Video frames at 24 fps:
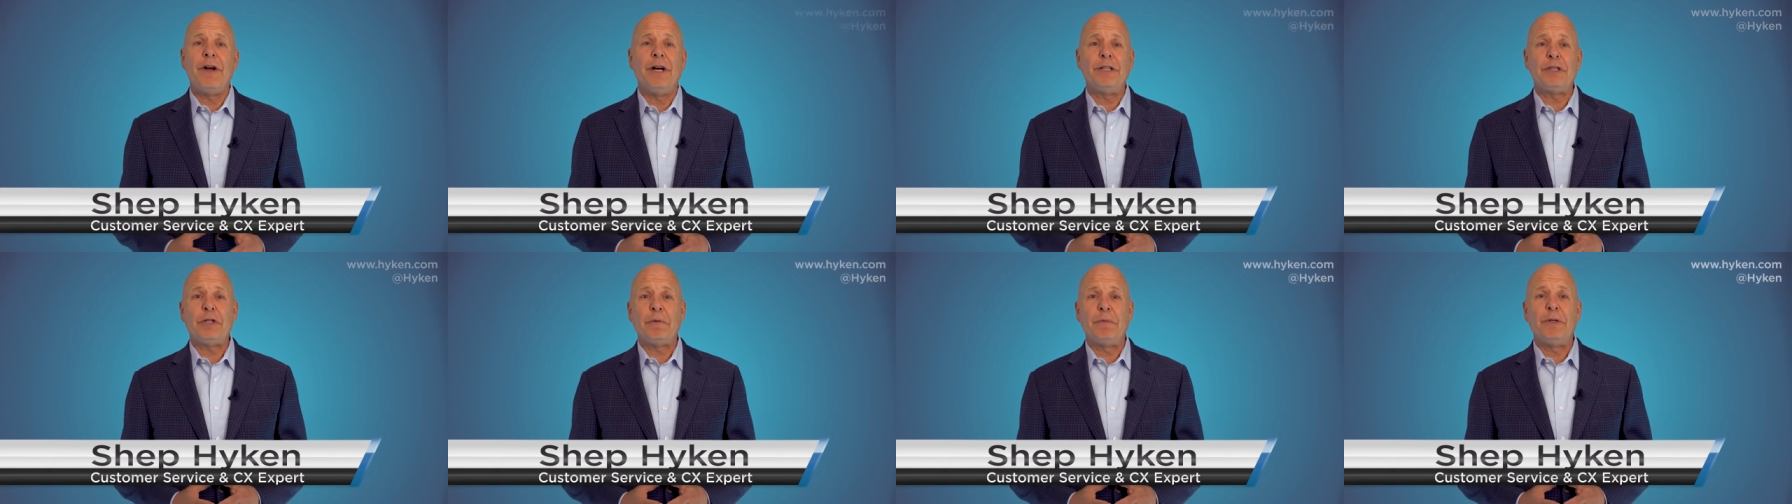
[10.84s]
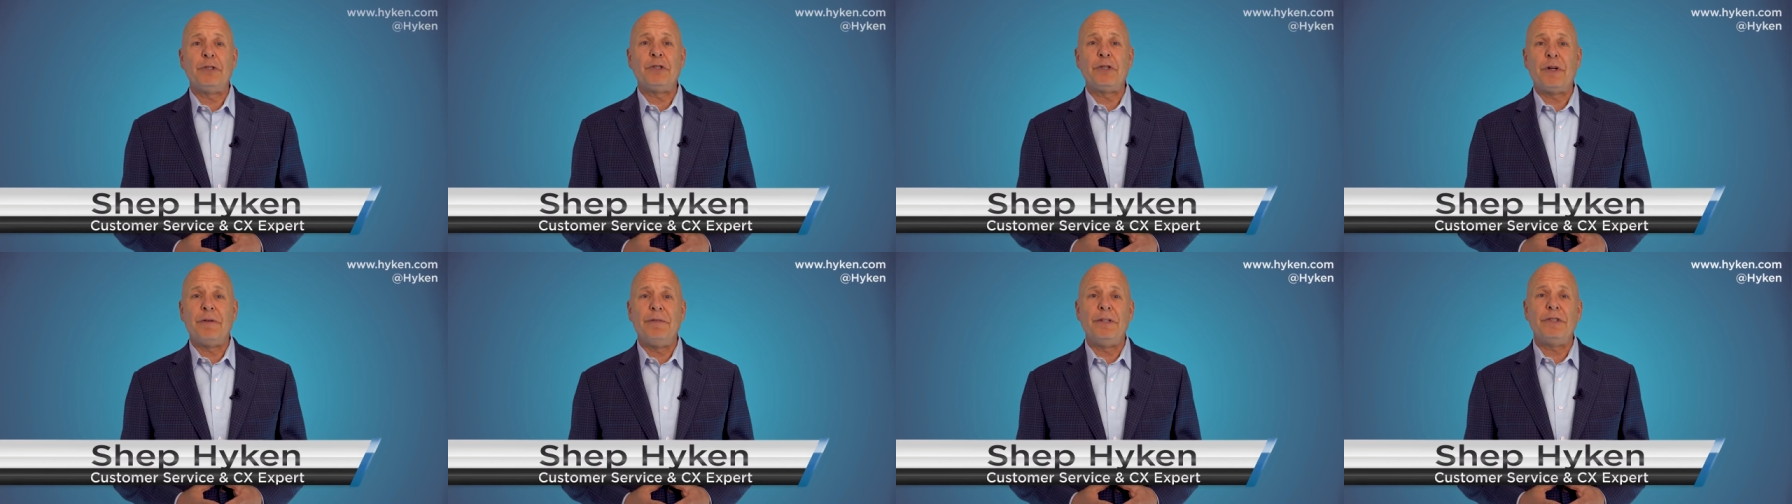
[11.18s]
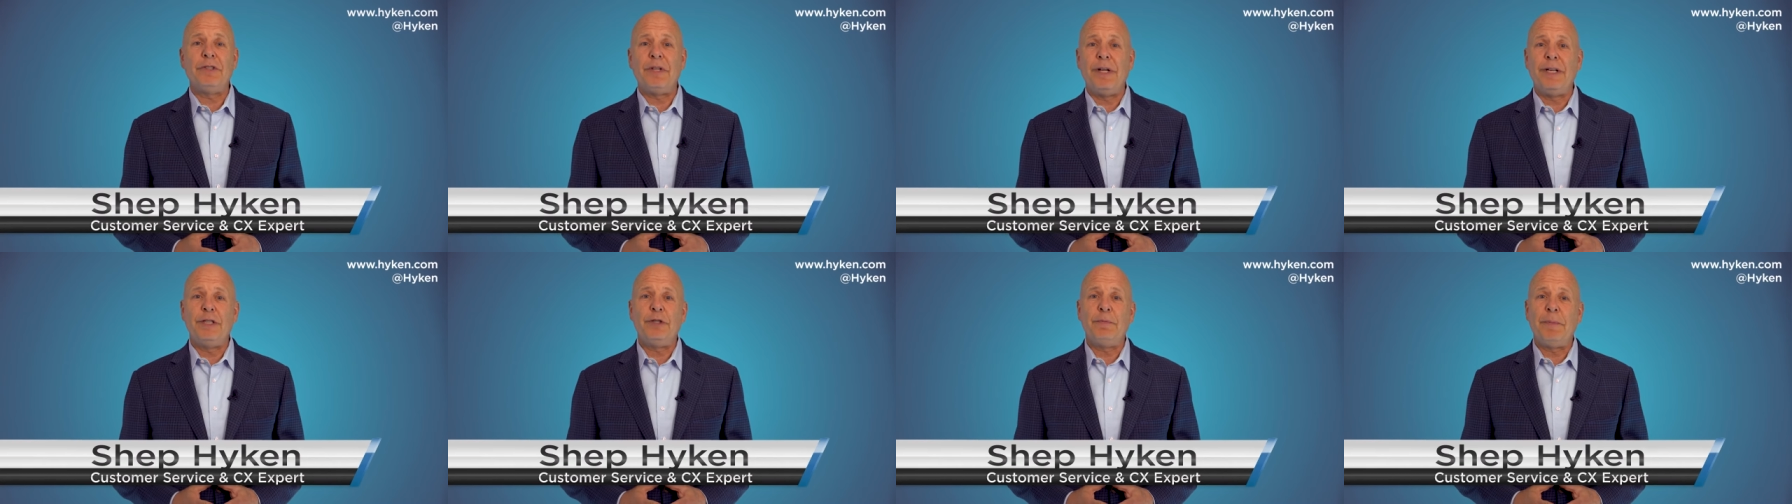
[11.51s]
customer
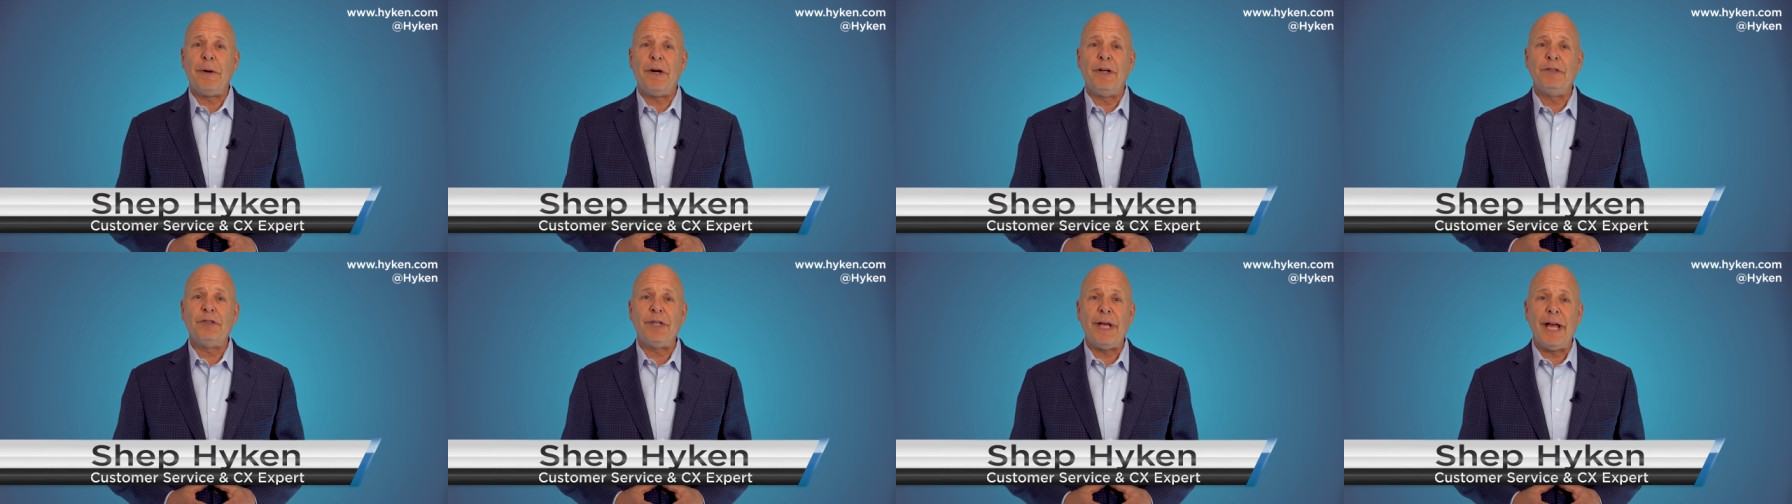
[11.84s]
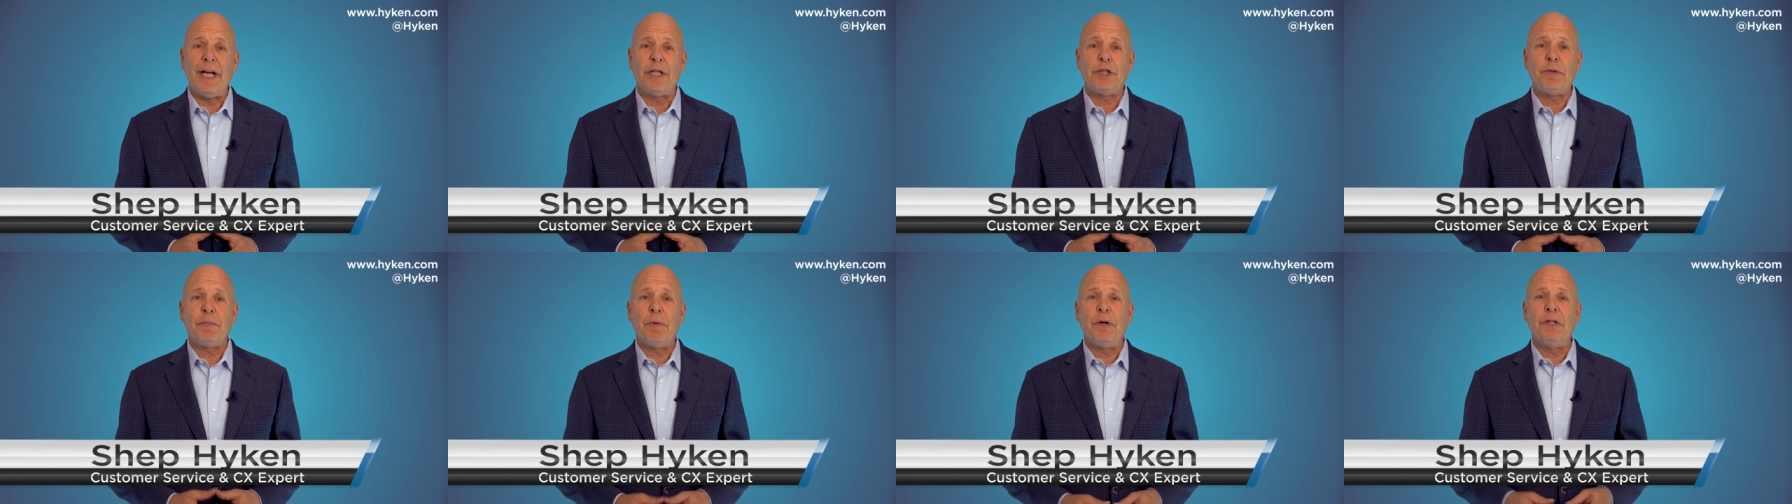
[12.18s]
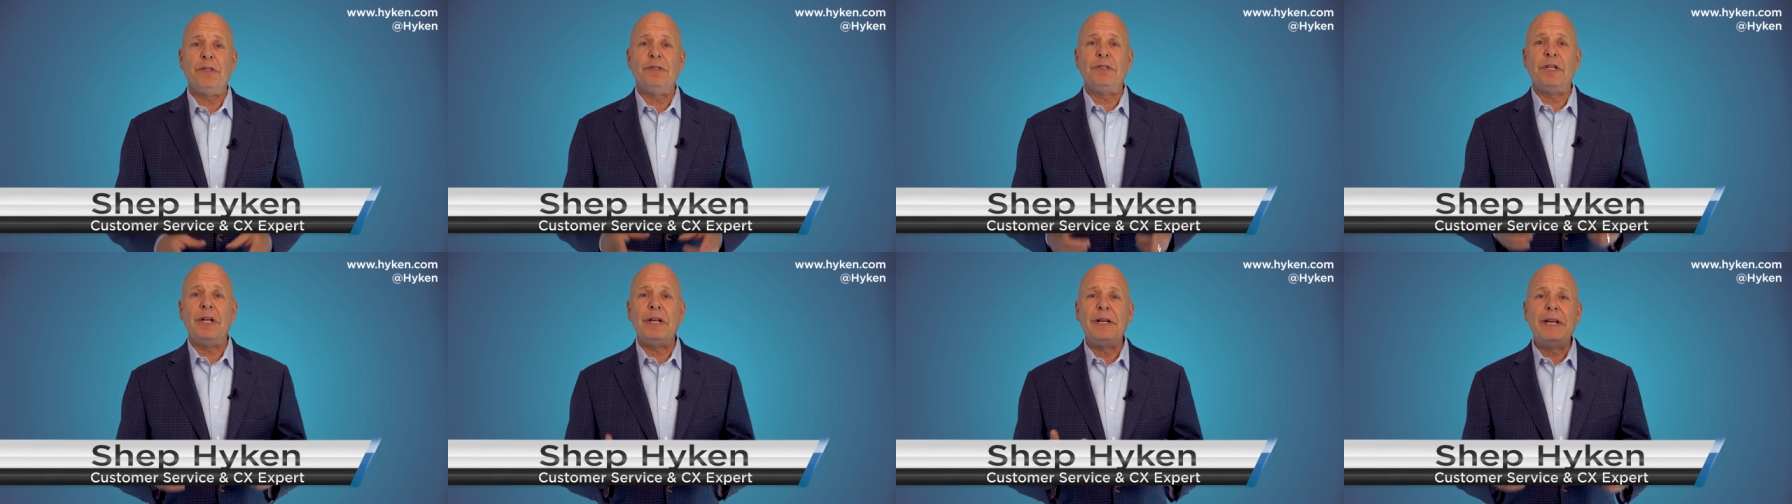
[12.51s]
service and experience
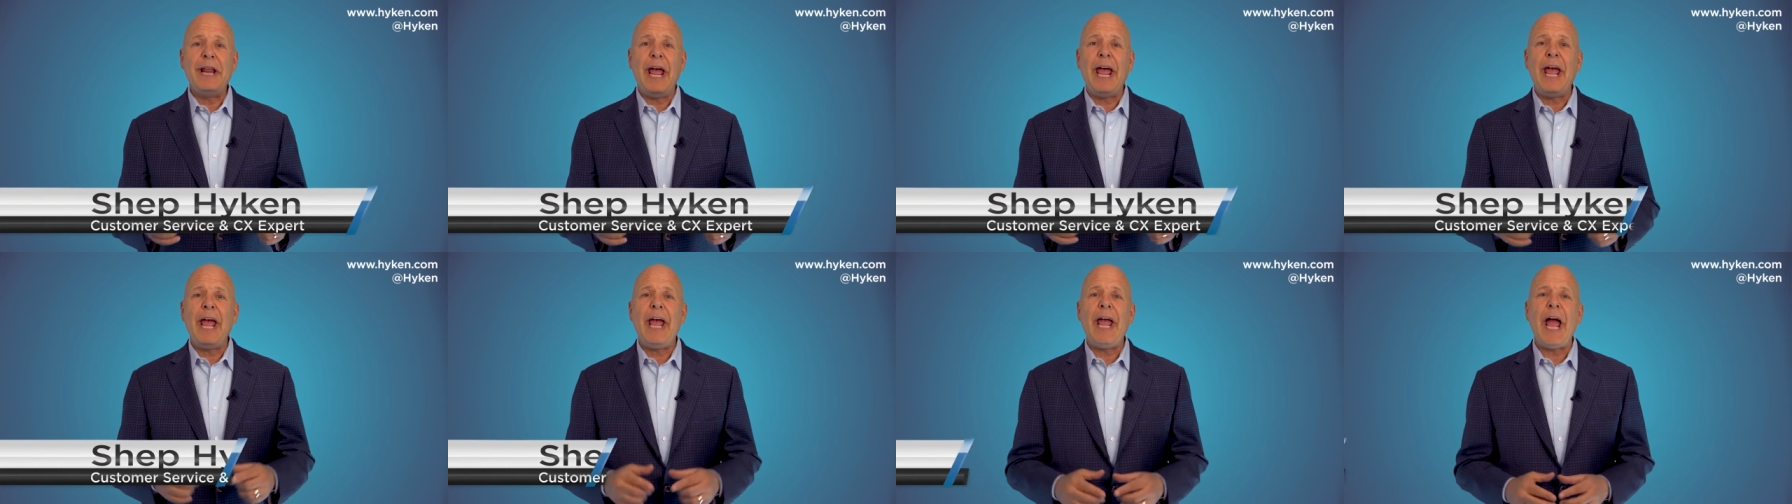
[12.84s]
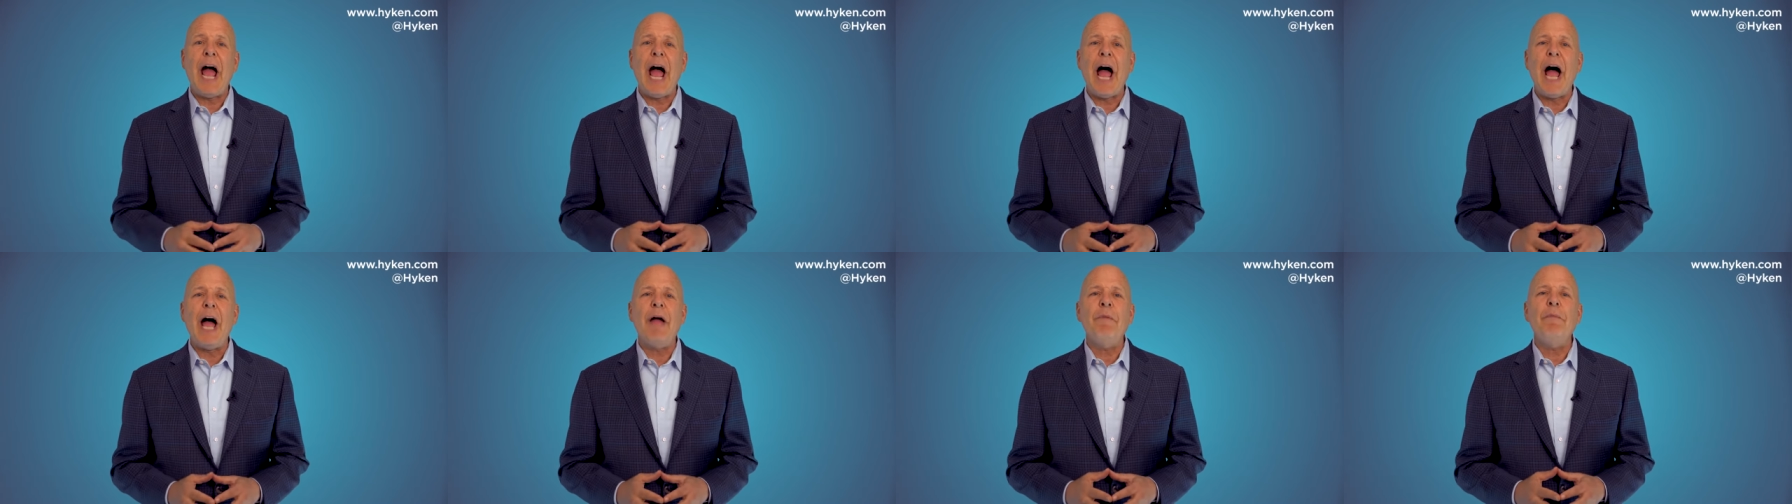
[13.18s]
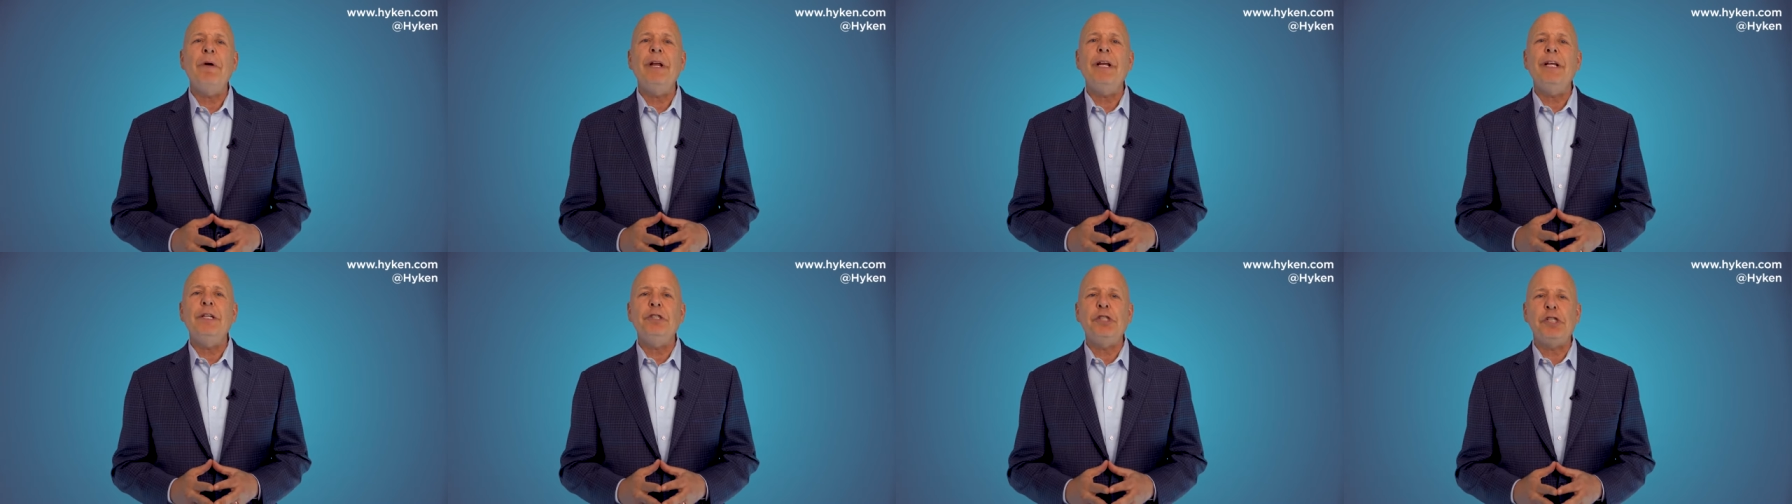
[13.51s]
expert, and today I'm
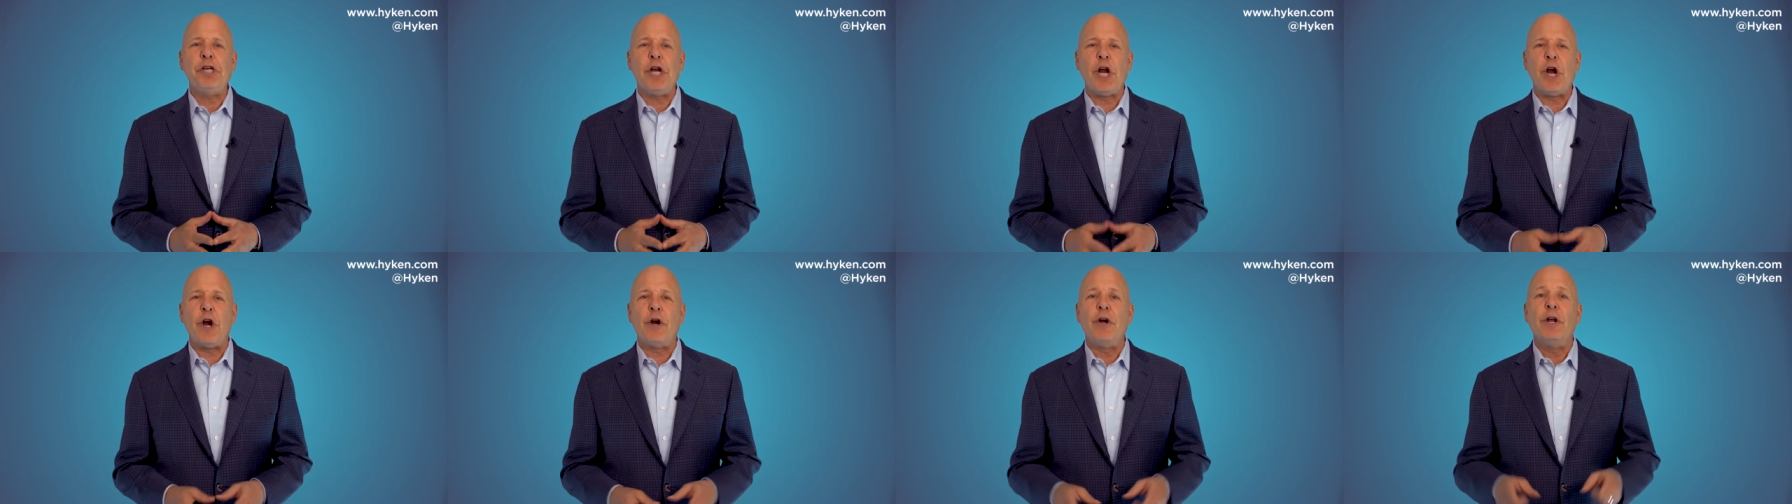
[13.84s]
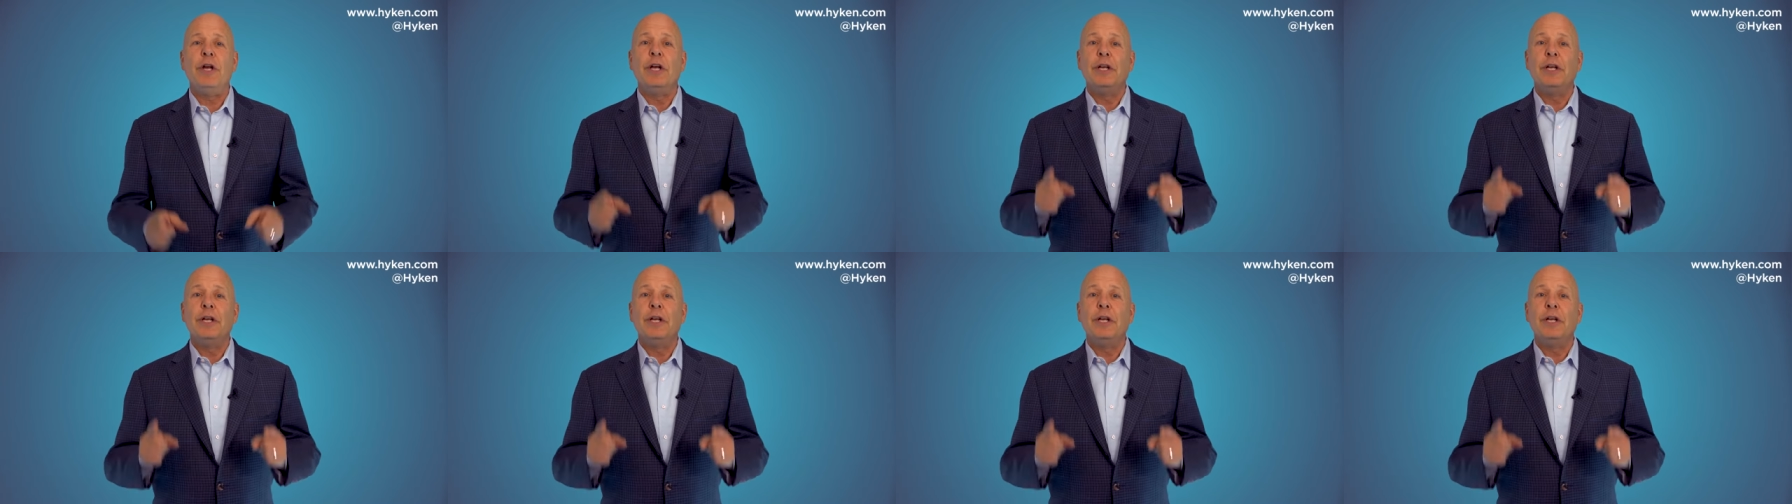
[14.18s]
going to share